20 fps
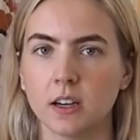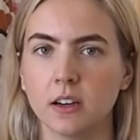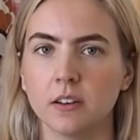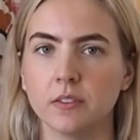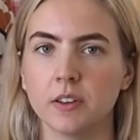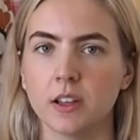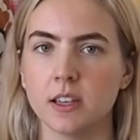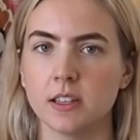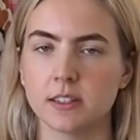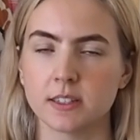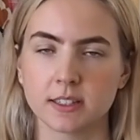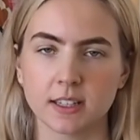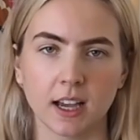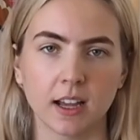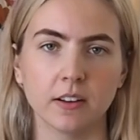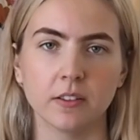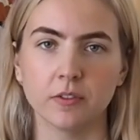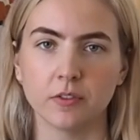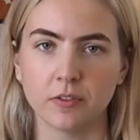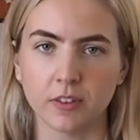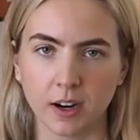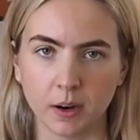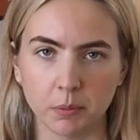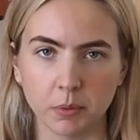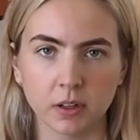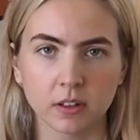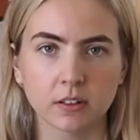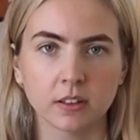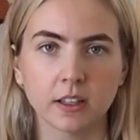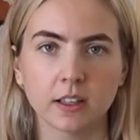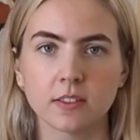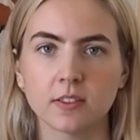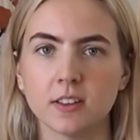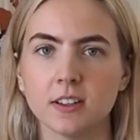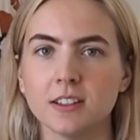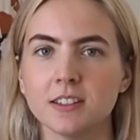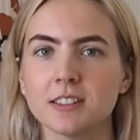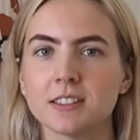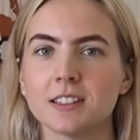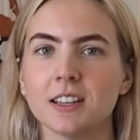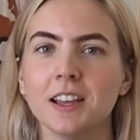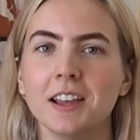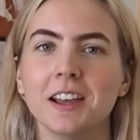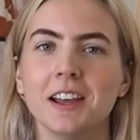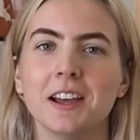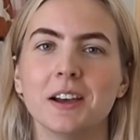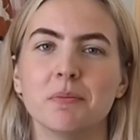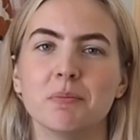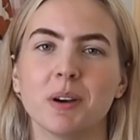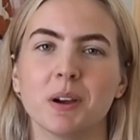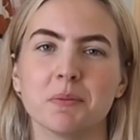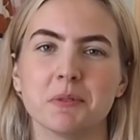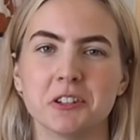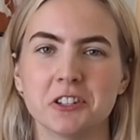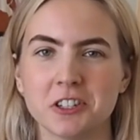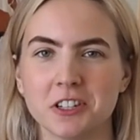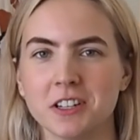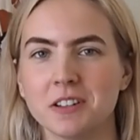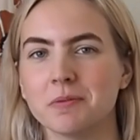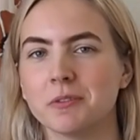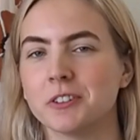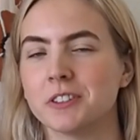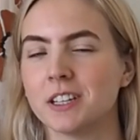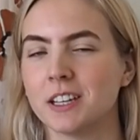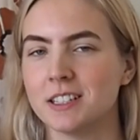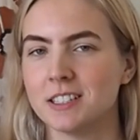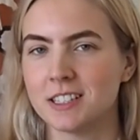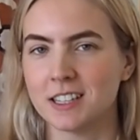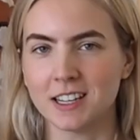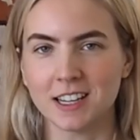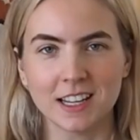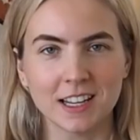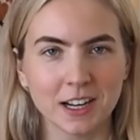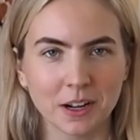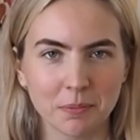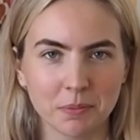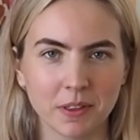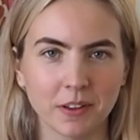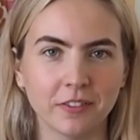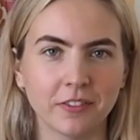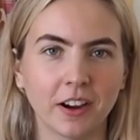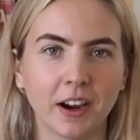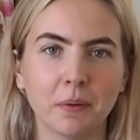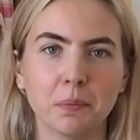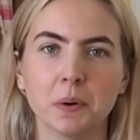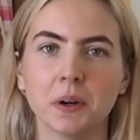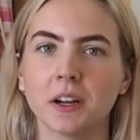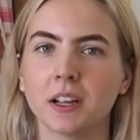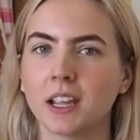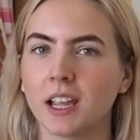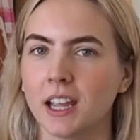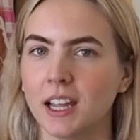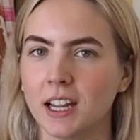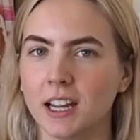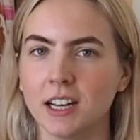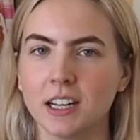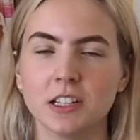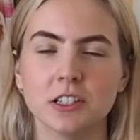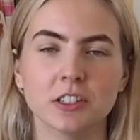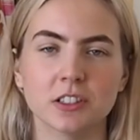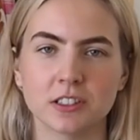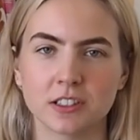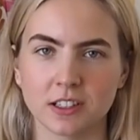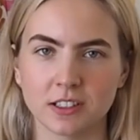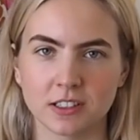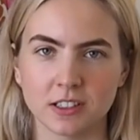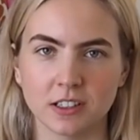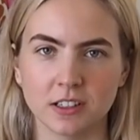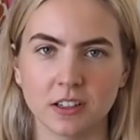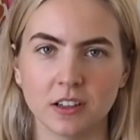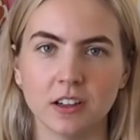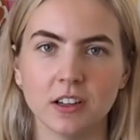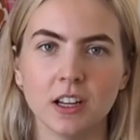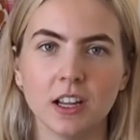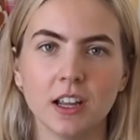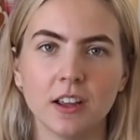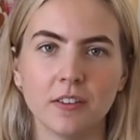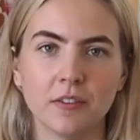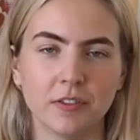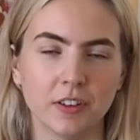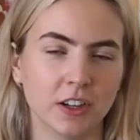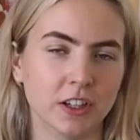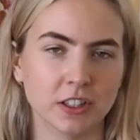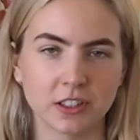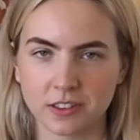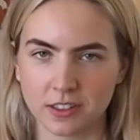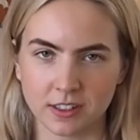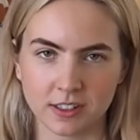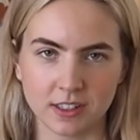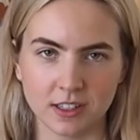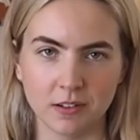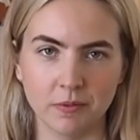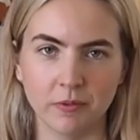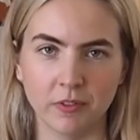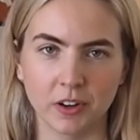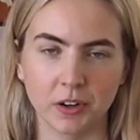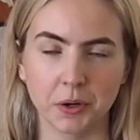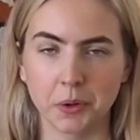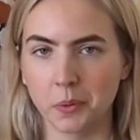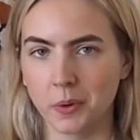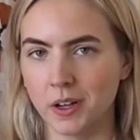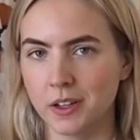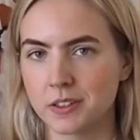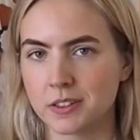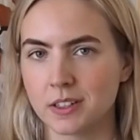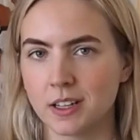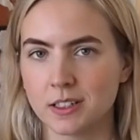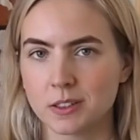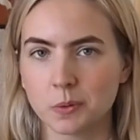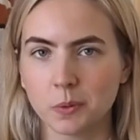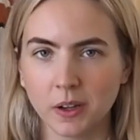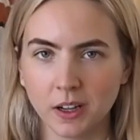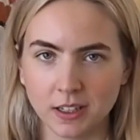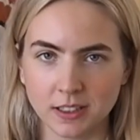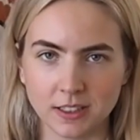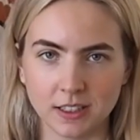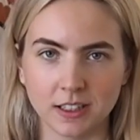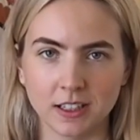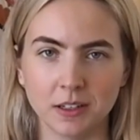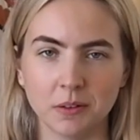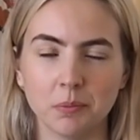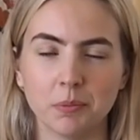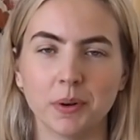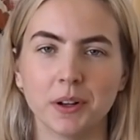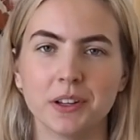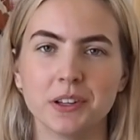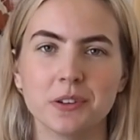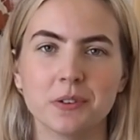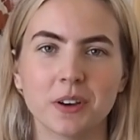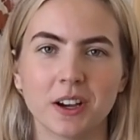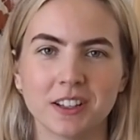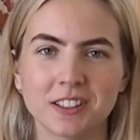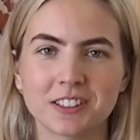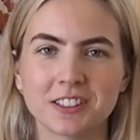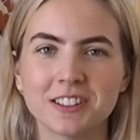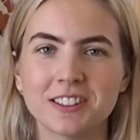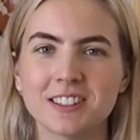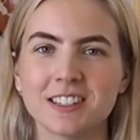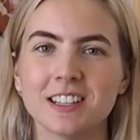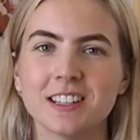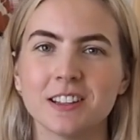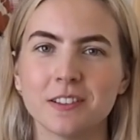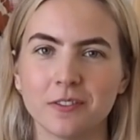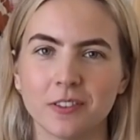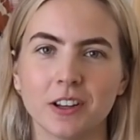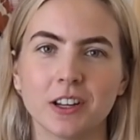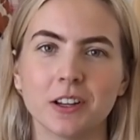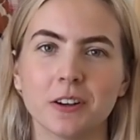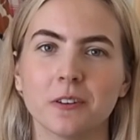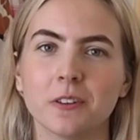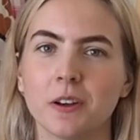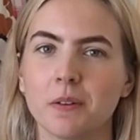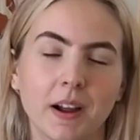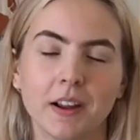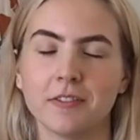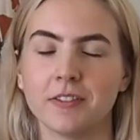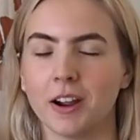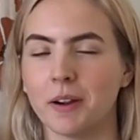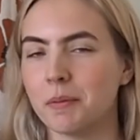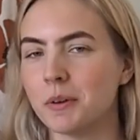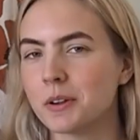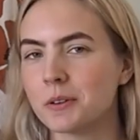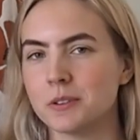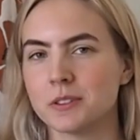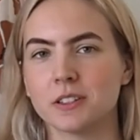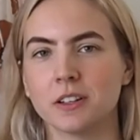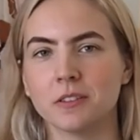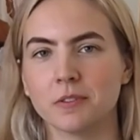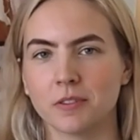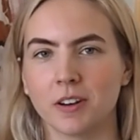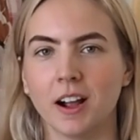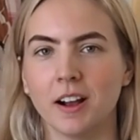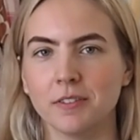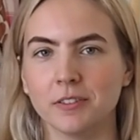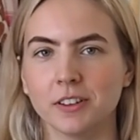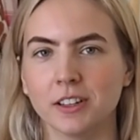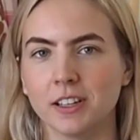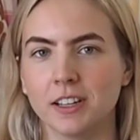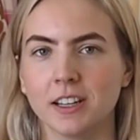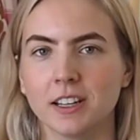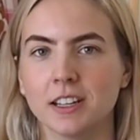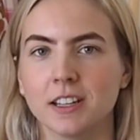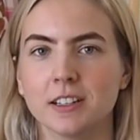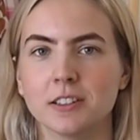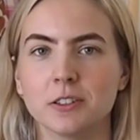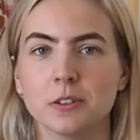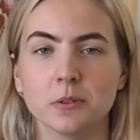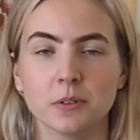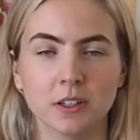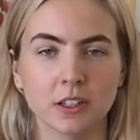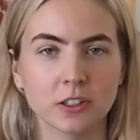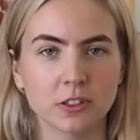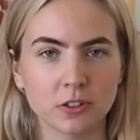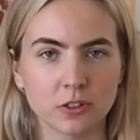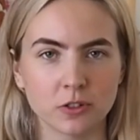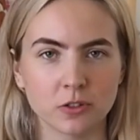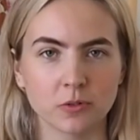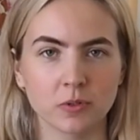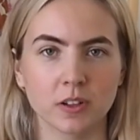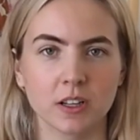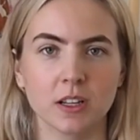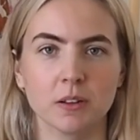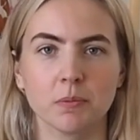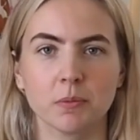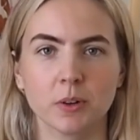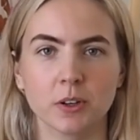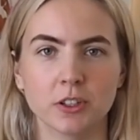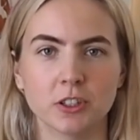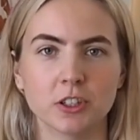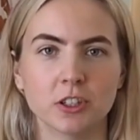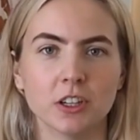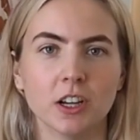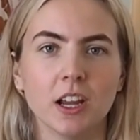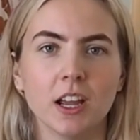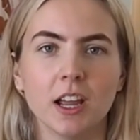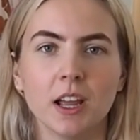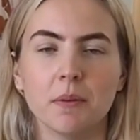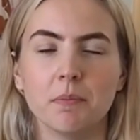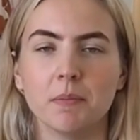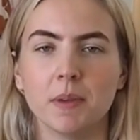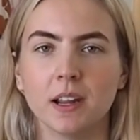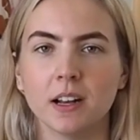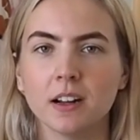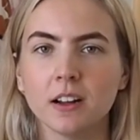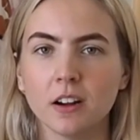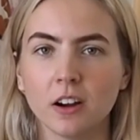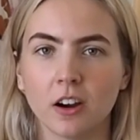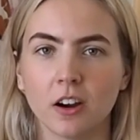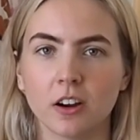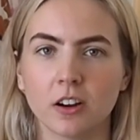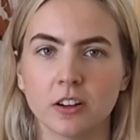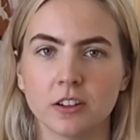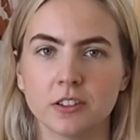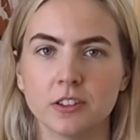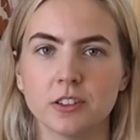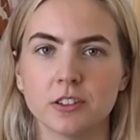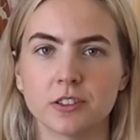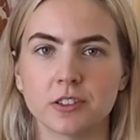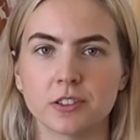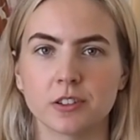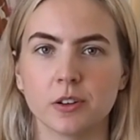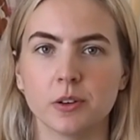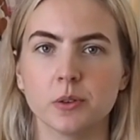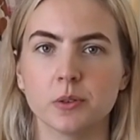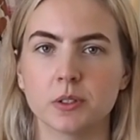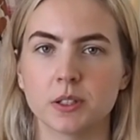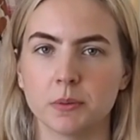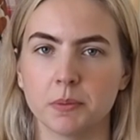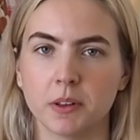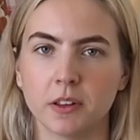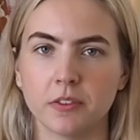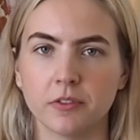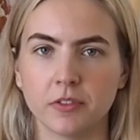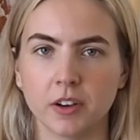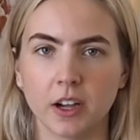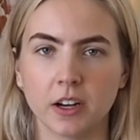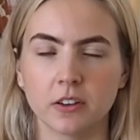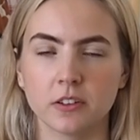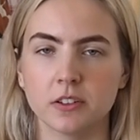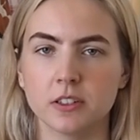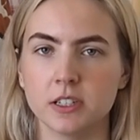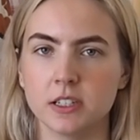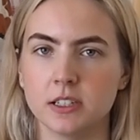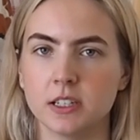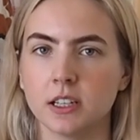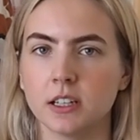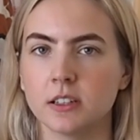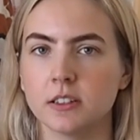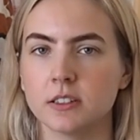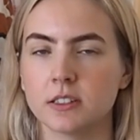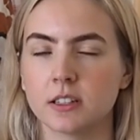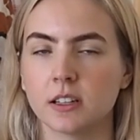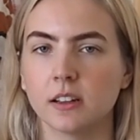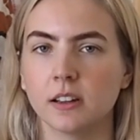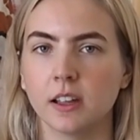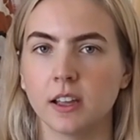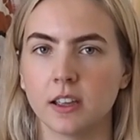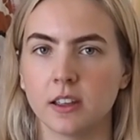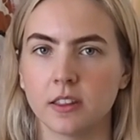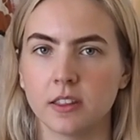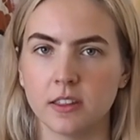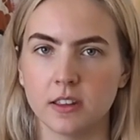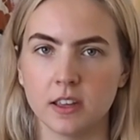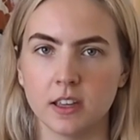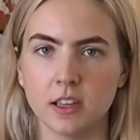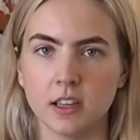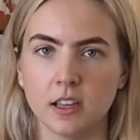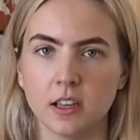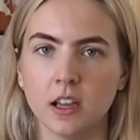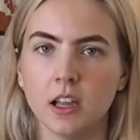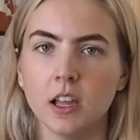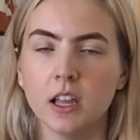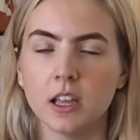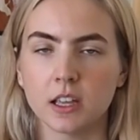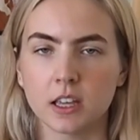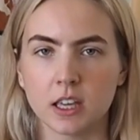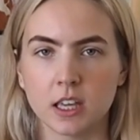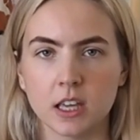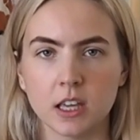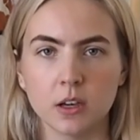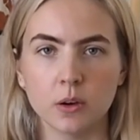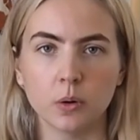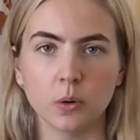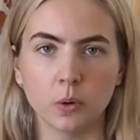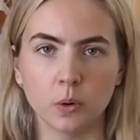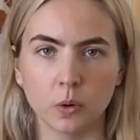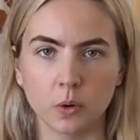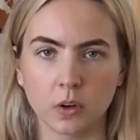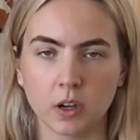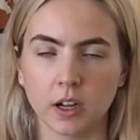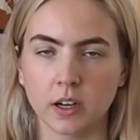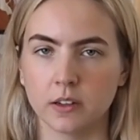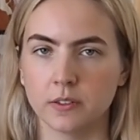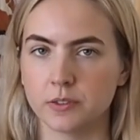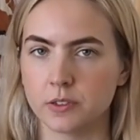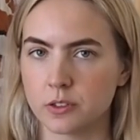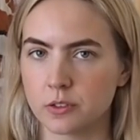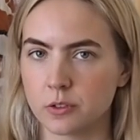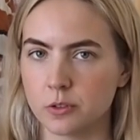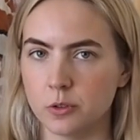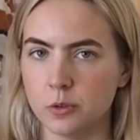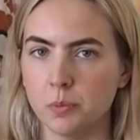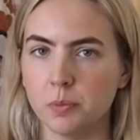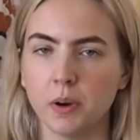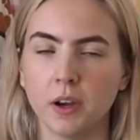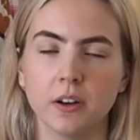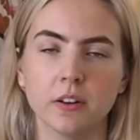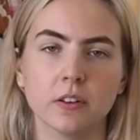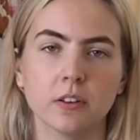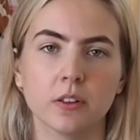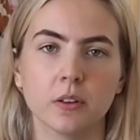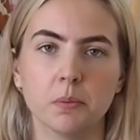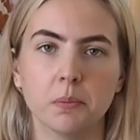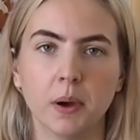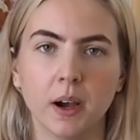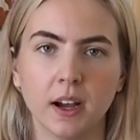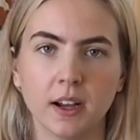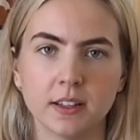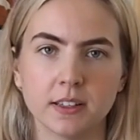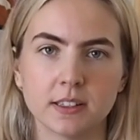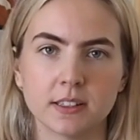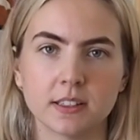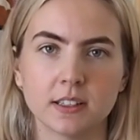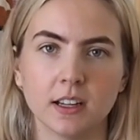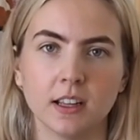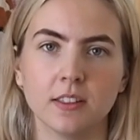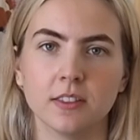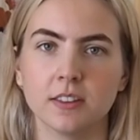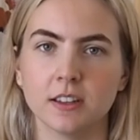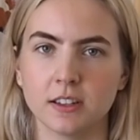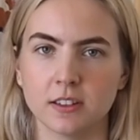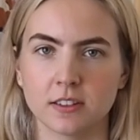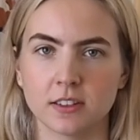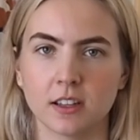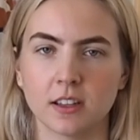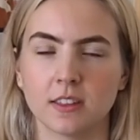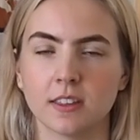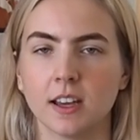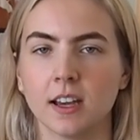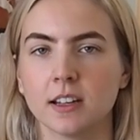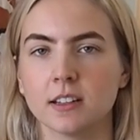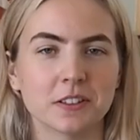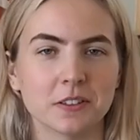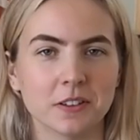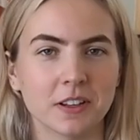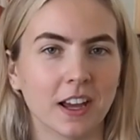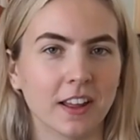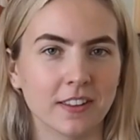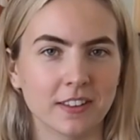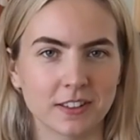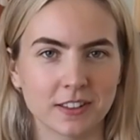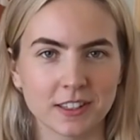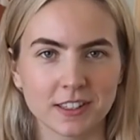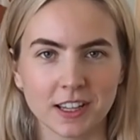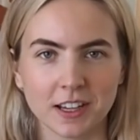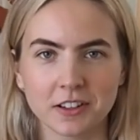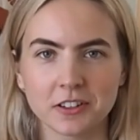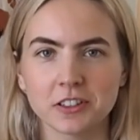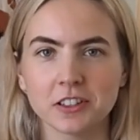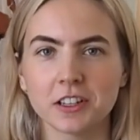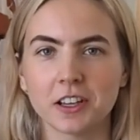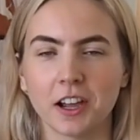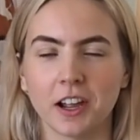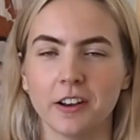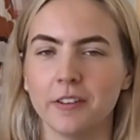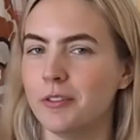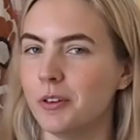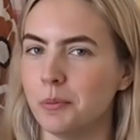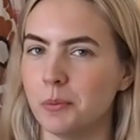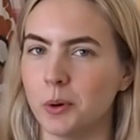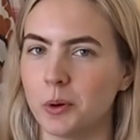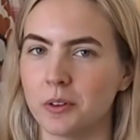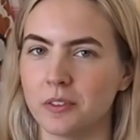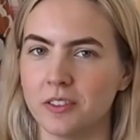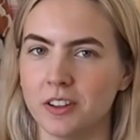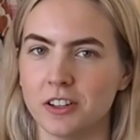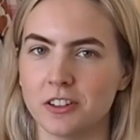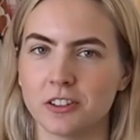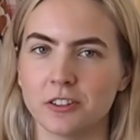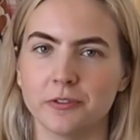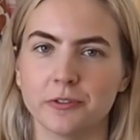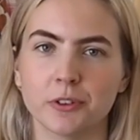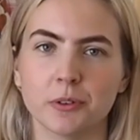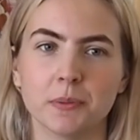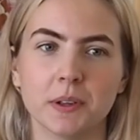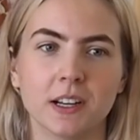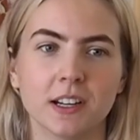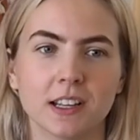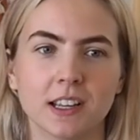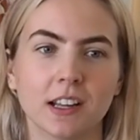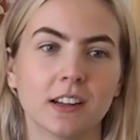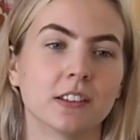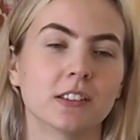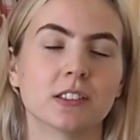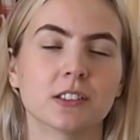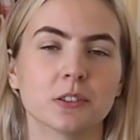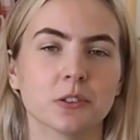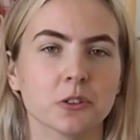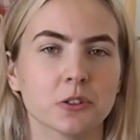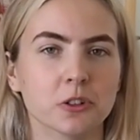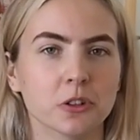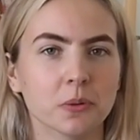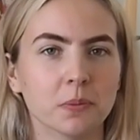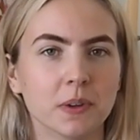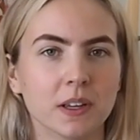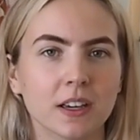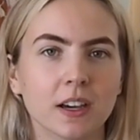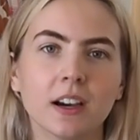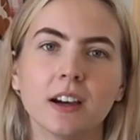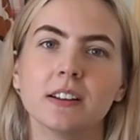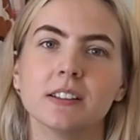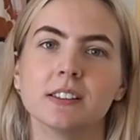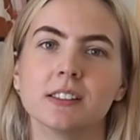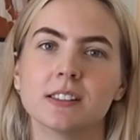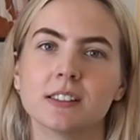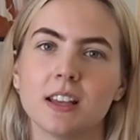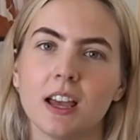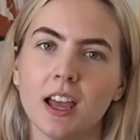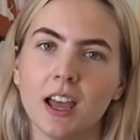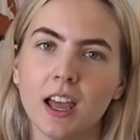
of a satin fabric like this. My machine will tend to eat up the fabric and it just doesn't finish the seam very well. So that's why I didn't, but you guys could see in the video that my fabric was unraveling to an extreme, which made it hard to sew some of the finer details like the keyhole kind of scoop under the bust and things like that. So yeah, this is actually kind of a motivation for me to get a serger, because